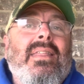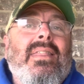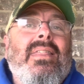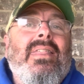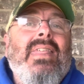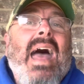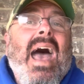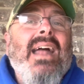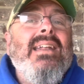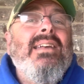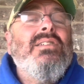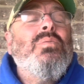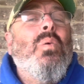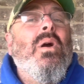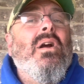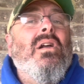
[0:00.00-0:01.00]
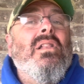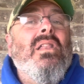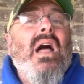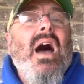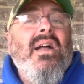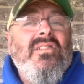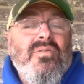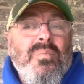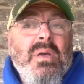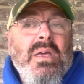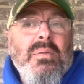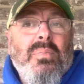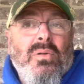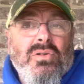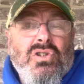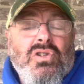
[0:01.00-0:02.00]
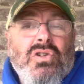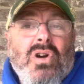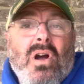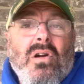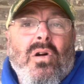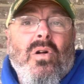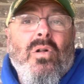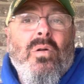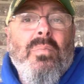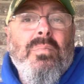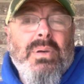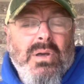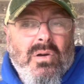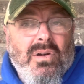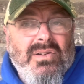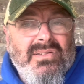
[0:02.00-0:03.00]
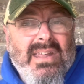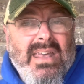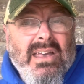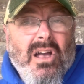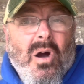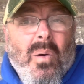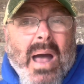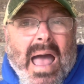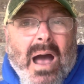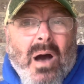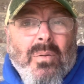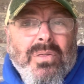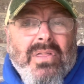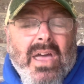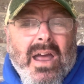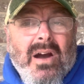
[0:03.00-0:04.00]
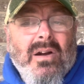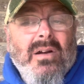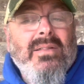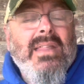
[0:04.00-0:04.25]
that is where a lot of people struggle because they go out there,